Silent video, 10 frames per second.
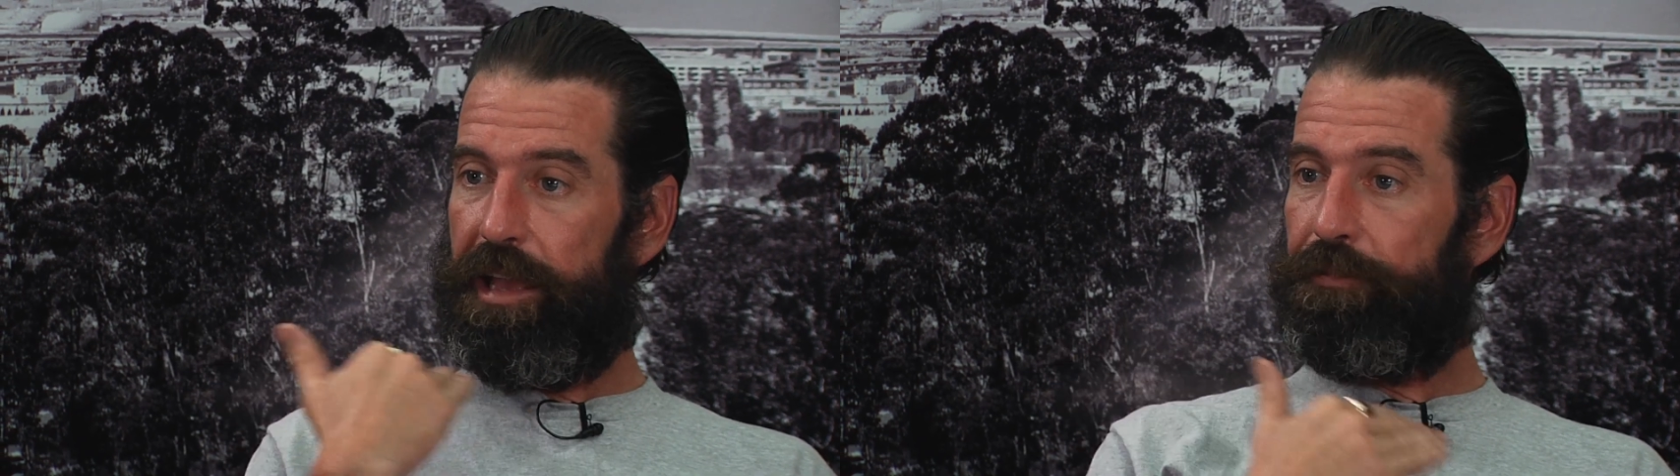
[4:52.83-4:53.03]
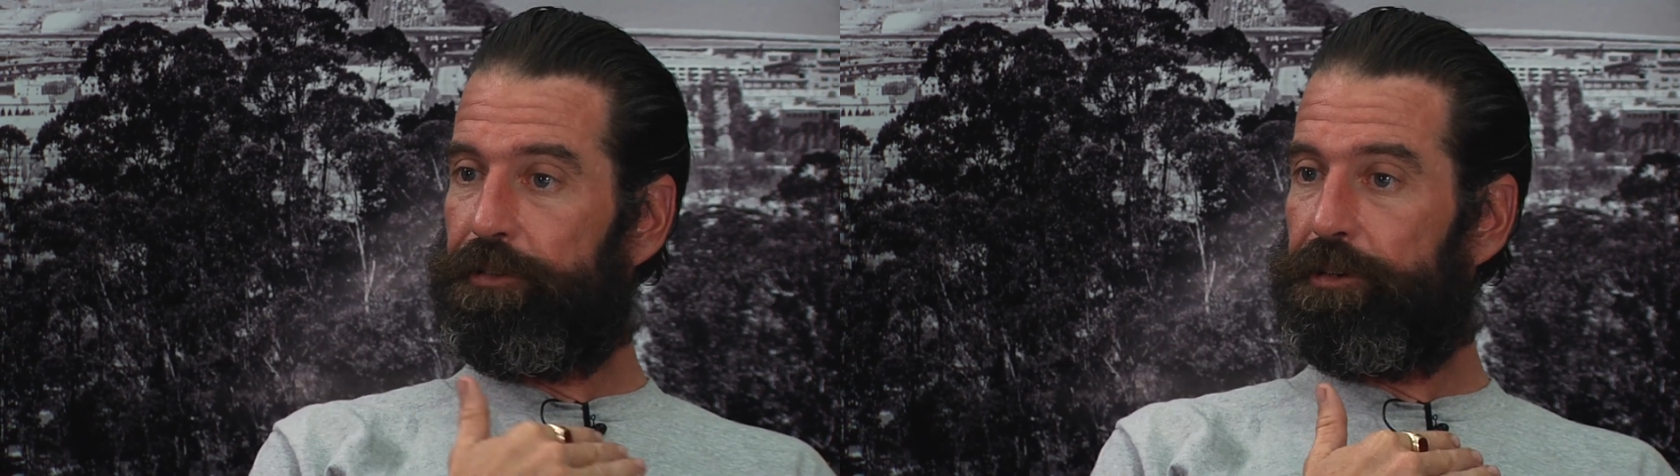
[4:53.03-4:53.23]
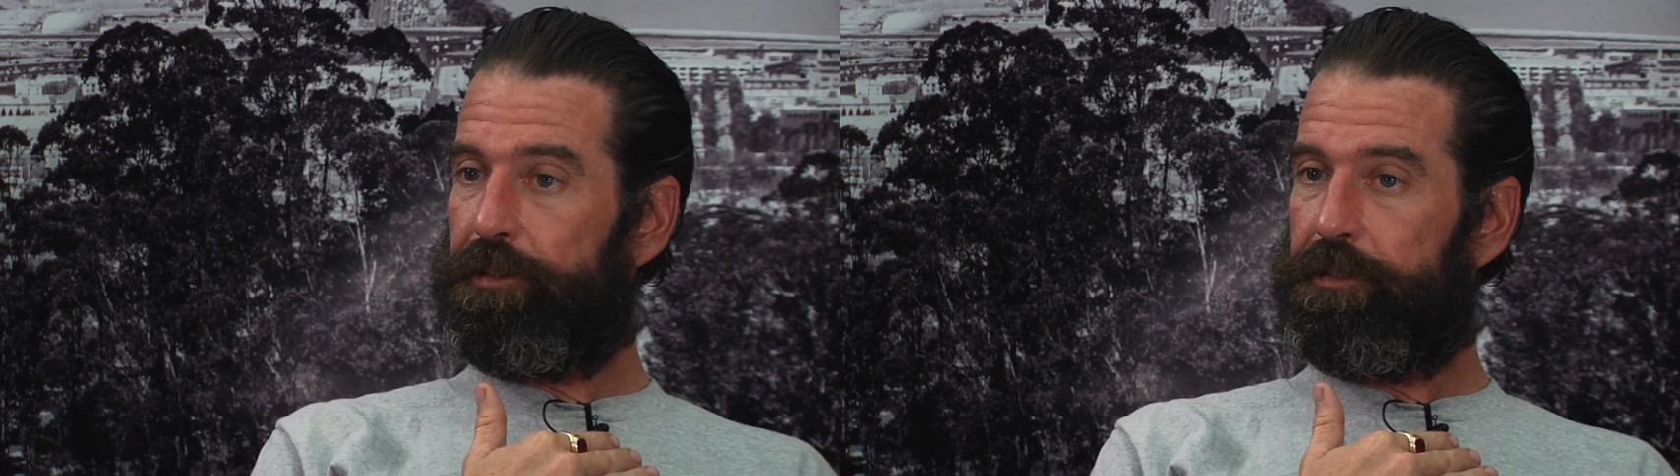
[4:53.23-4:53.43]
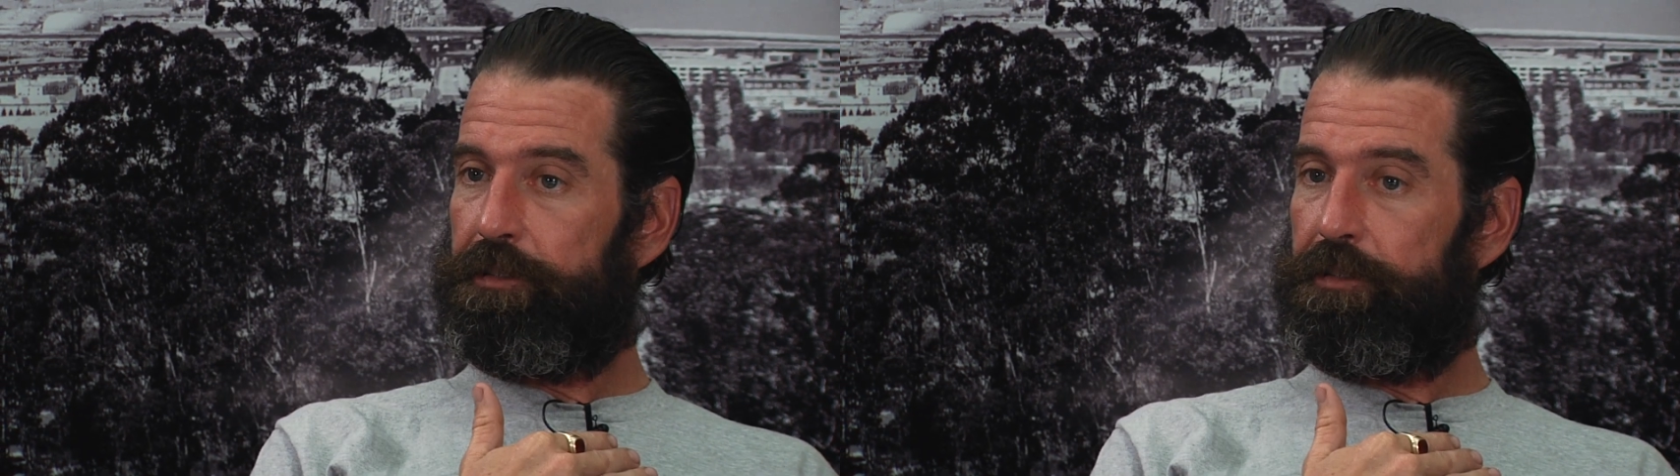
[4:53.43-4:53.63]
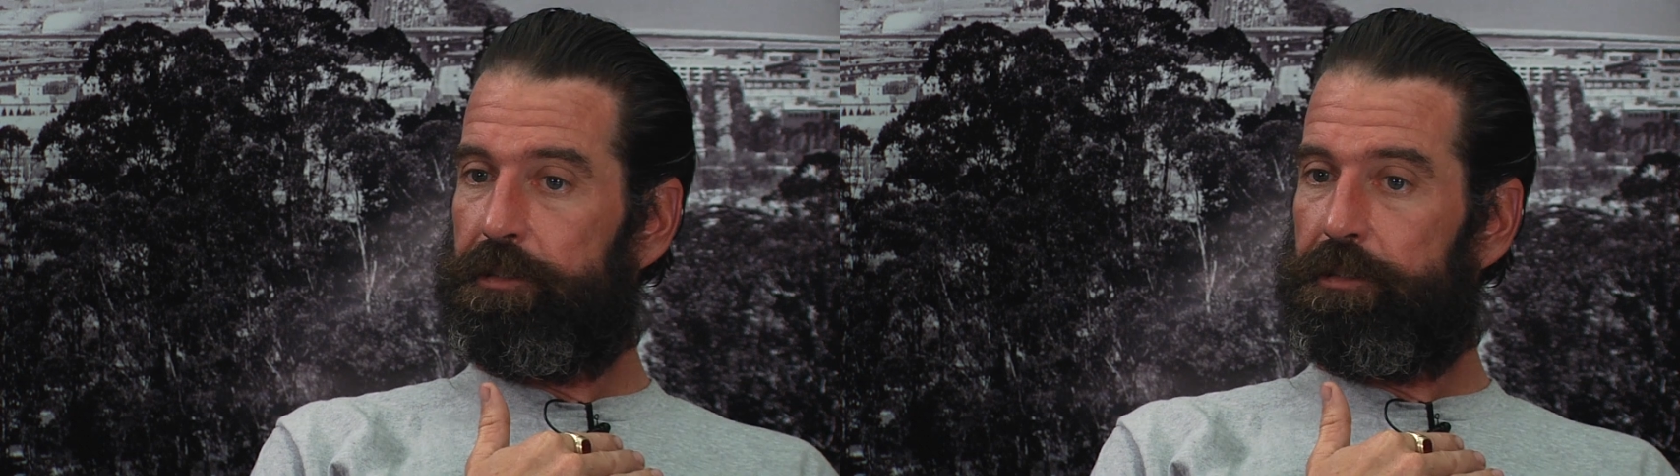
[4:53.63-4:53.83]
ever
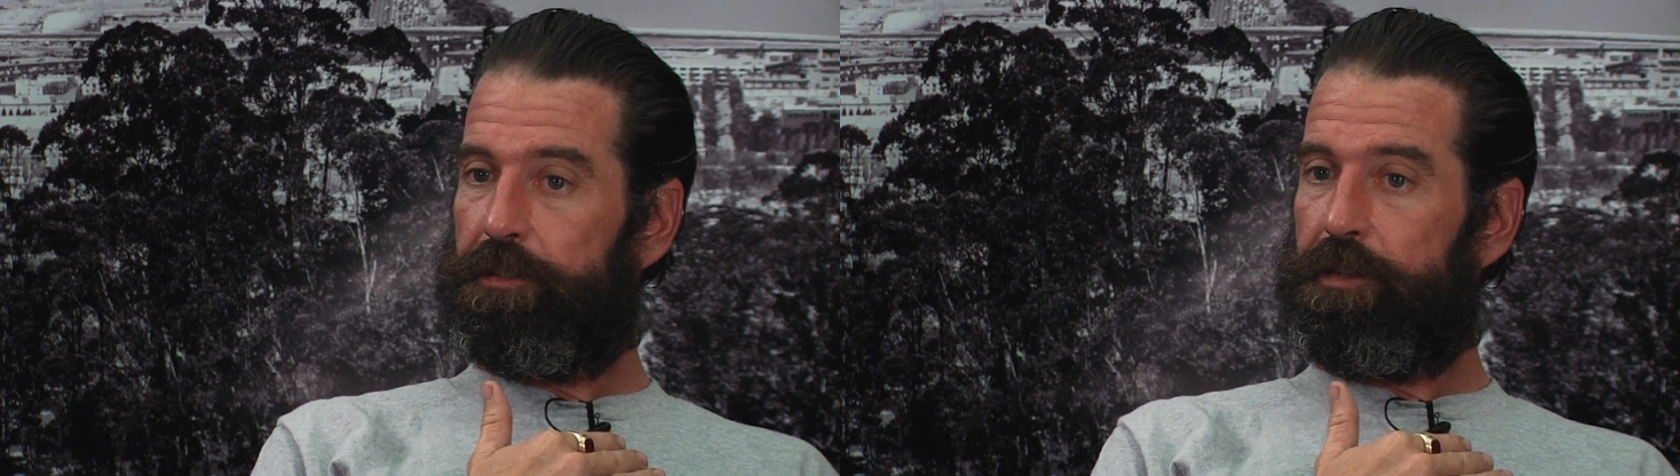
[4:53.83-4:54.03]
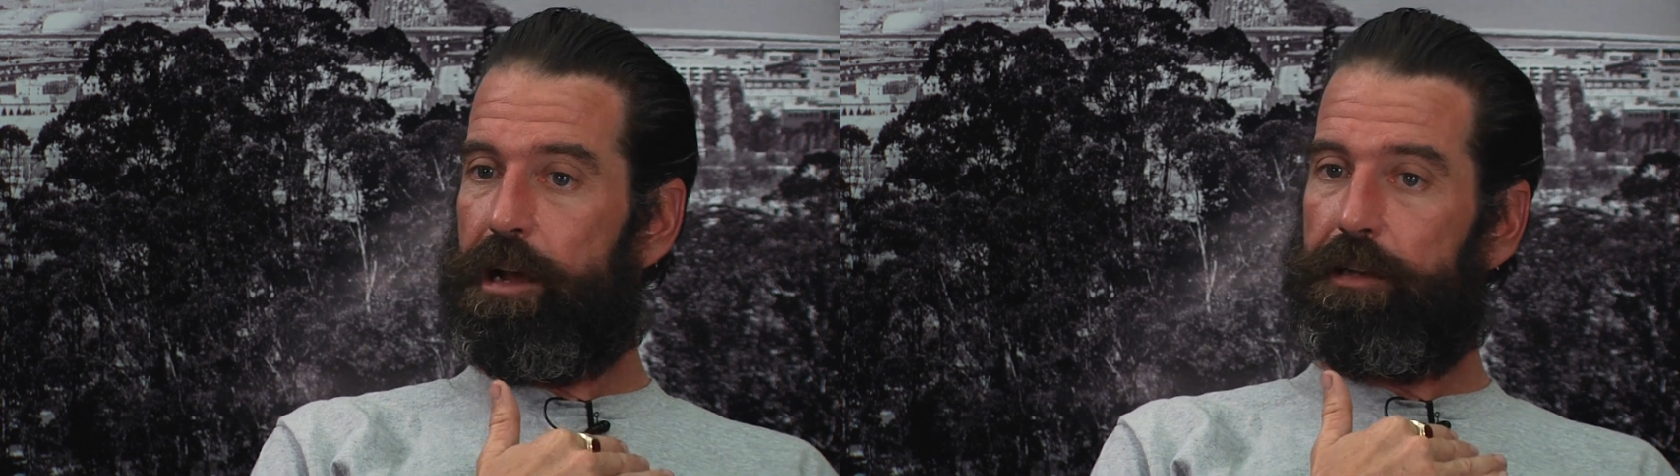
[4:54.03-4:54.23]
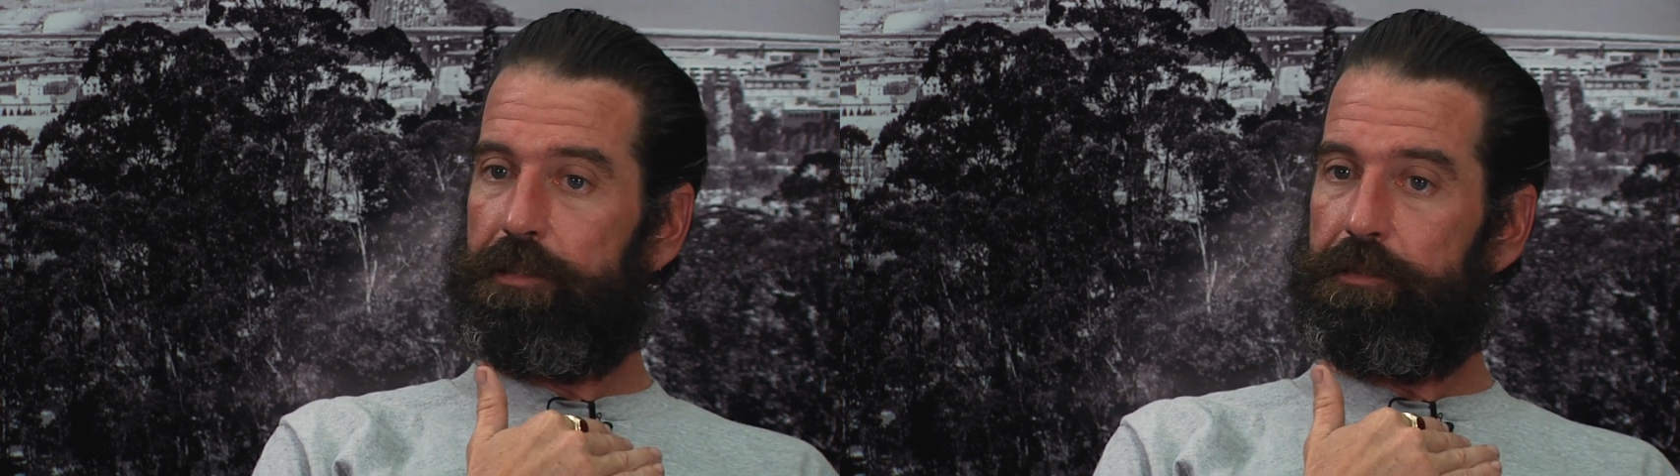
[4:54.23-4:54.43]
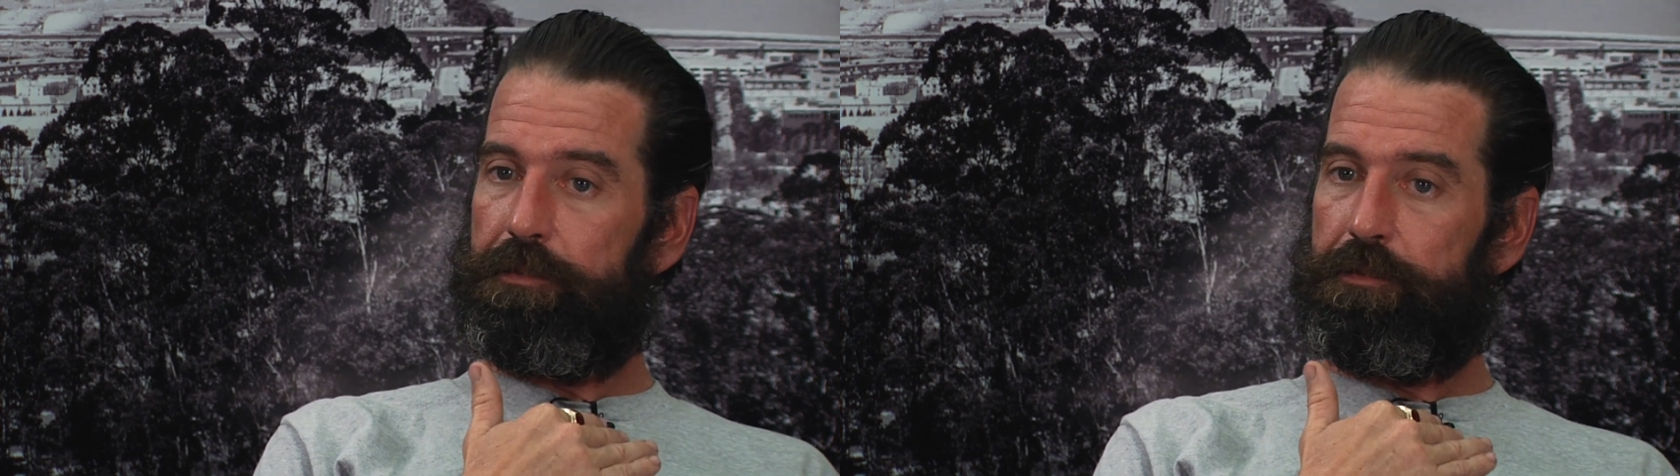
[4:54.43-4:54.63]
not